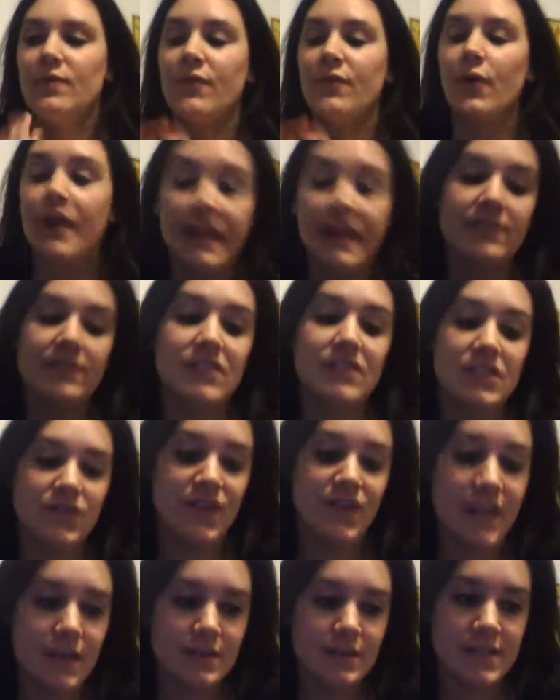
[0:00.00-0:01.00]
before I get this
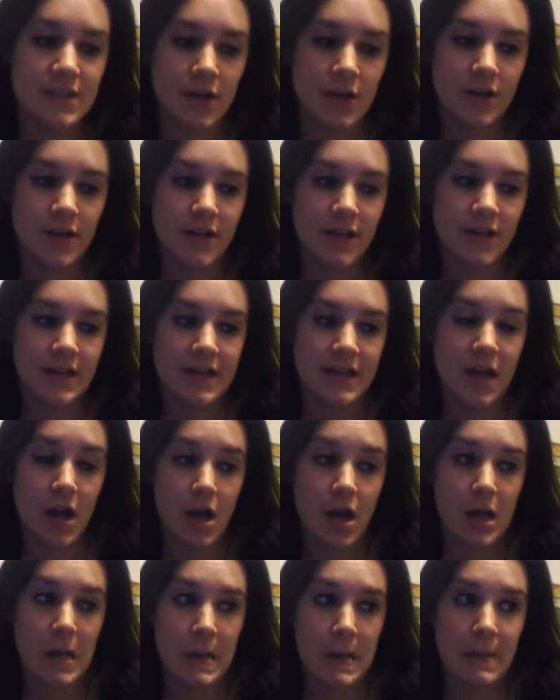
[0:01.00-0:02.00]
video started,
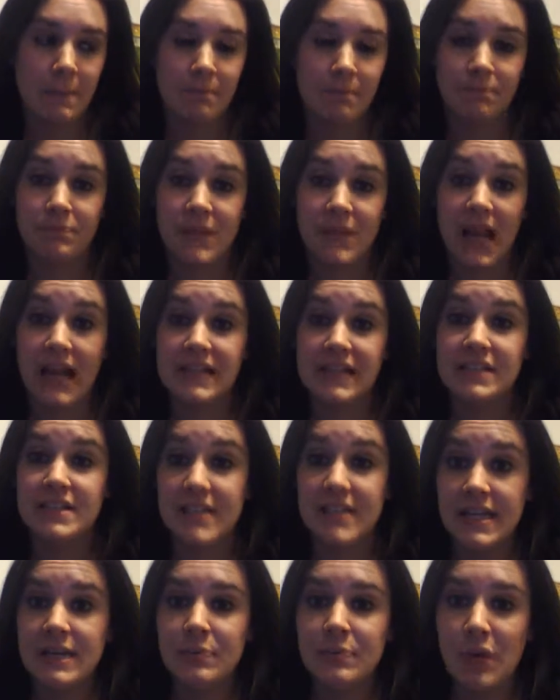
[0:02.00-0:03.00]
um, I
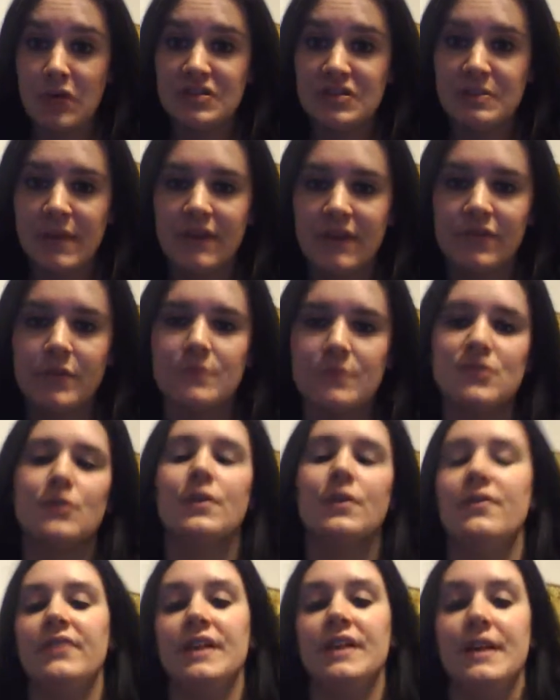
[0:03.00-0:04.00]
did post my room
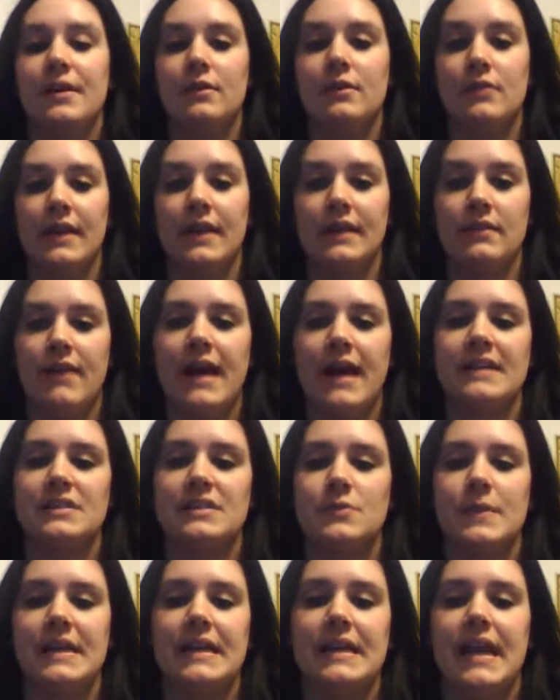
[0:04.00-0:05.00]
tour video like
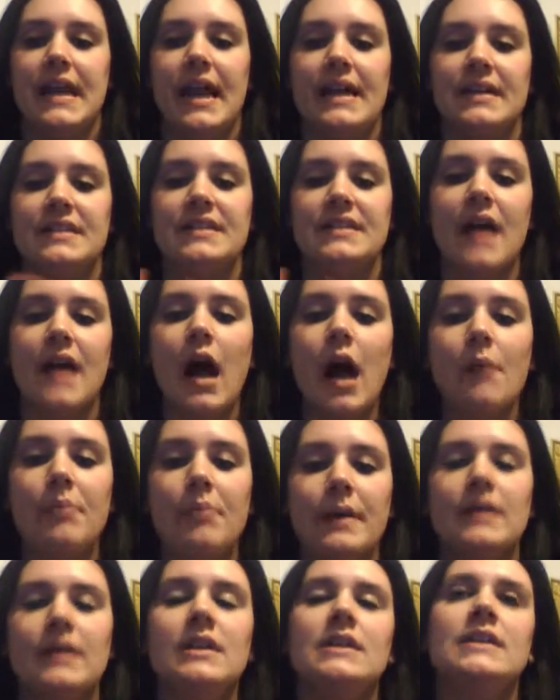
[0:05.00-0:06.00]
last week and it's up.
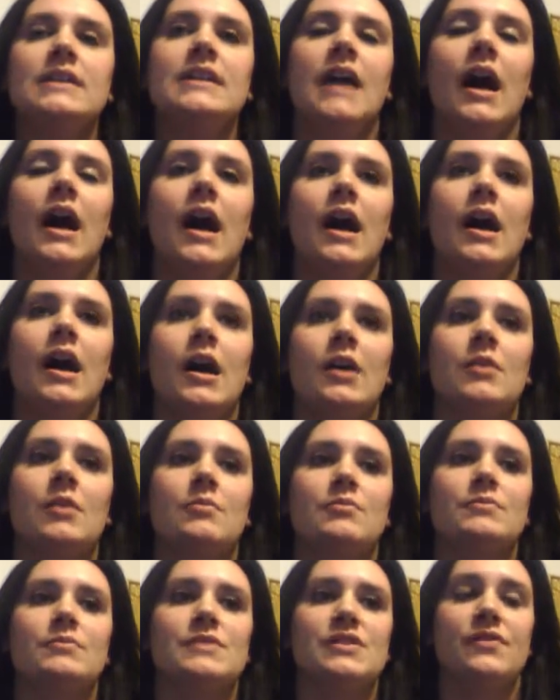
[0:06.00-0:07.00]

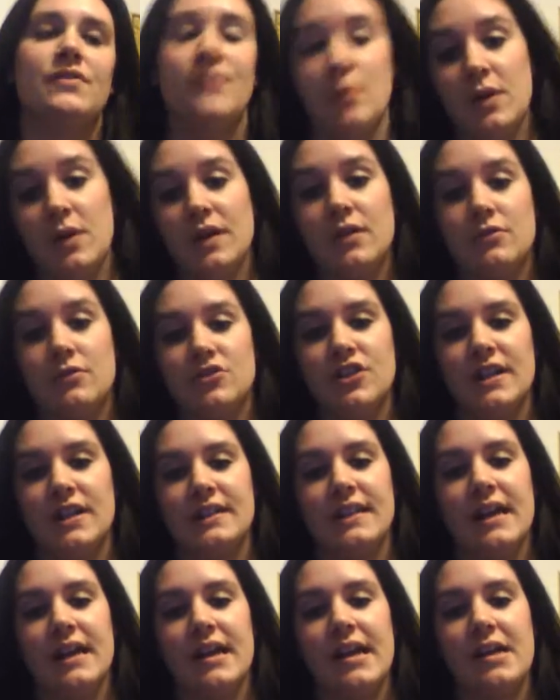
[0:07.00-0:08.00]
Um, so if you want to go check
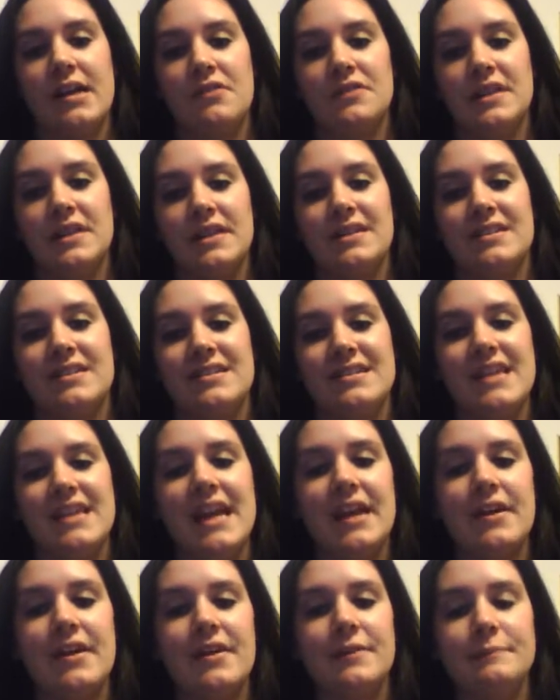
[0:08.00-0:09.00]
that out, it is
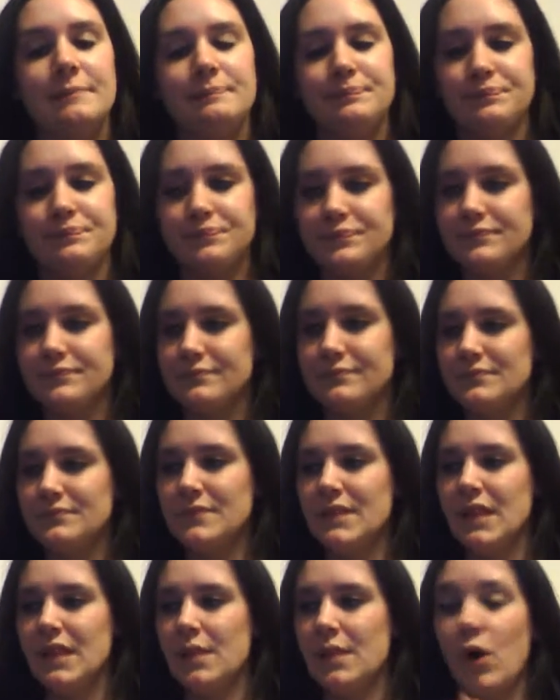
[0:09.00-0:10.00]
there.
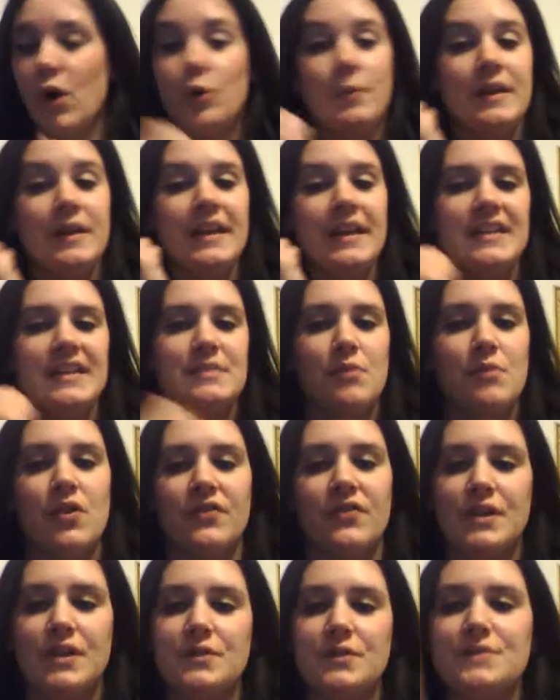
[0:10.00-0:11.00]
I'm hoping it gets more
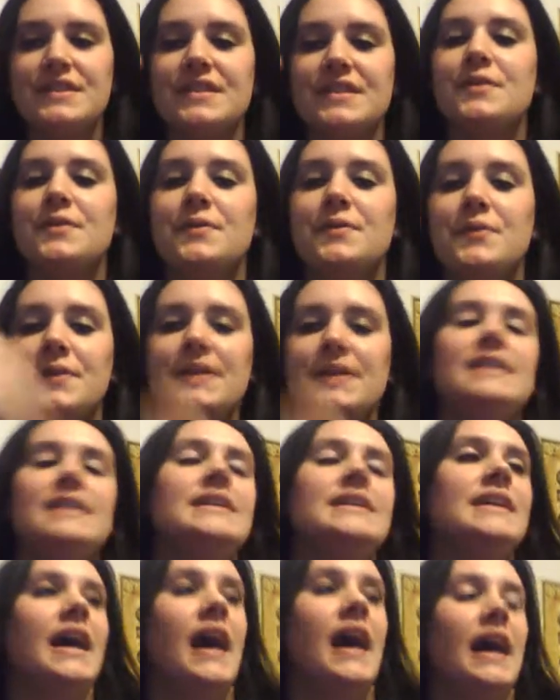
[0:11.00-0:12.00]
views soon.
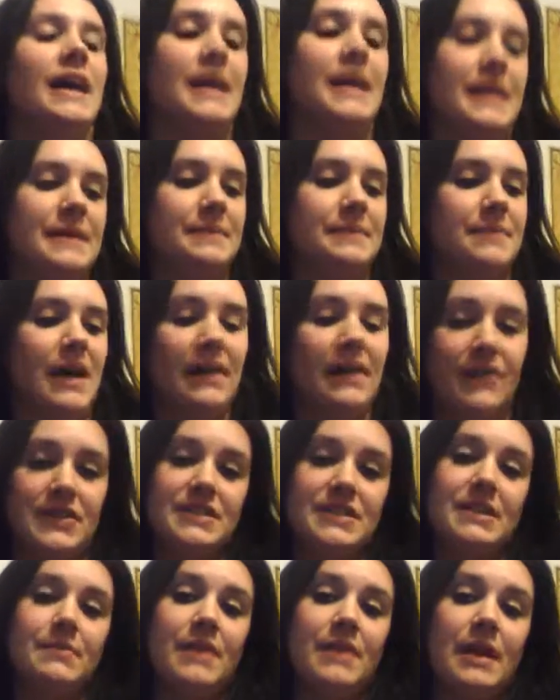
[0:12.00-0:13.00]
Um,
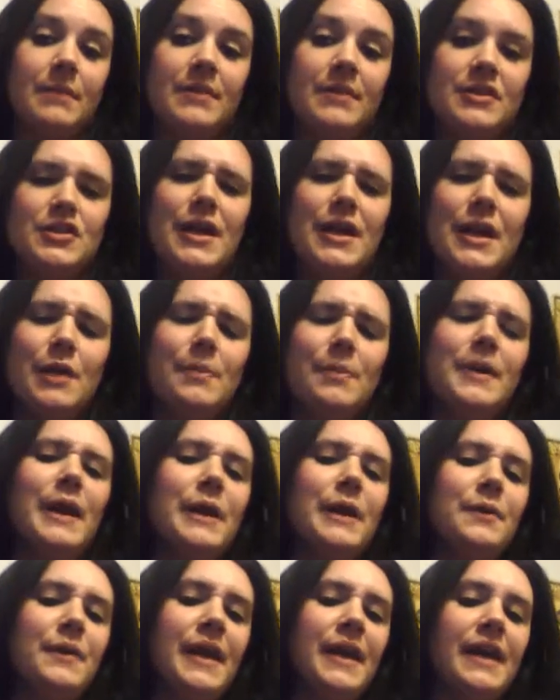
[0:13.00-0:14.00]
obviously I'm not a big channel, but I
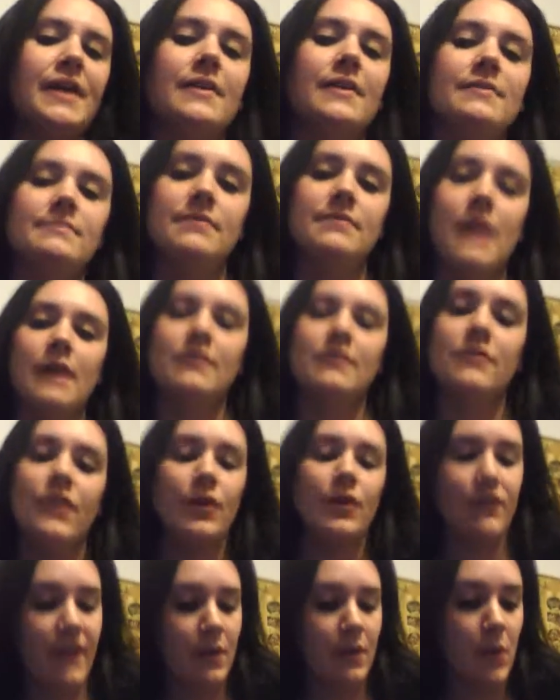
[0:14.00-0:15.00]
don't care. I'll
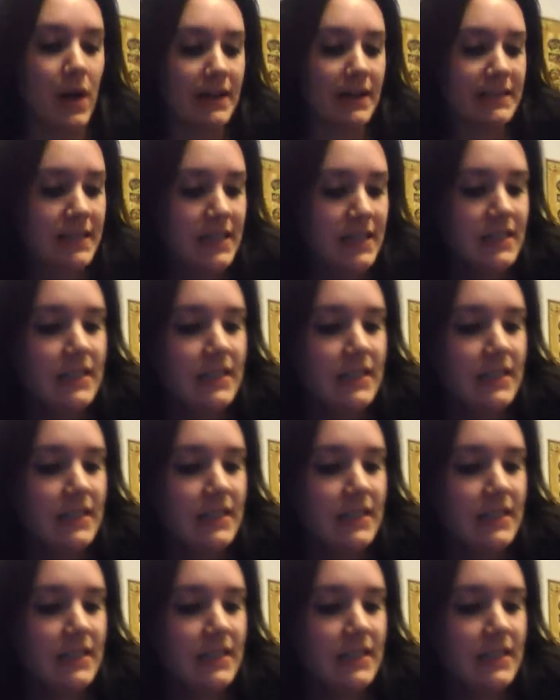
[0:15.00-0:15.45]
grow if I want.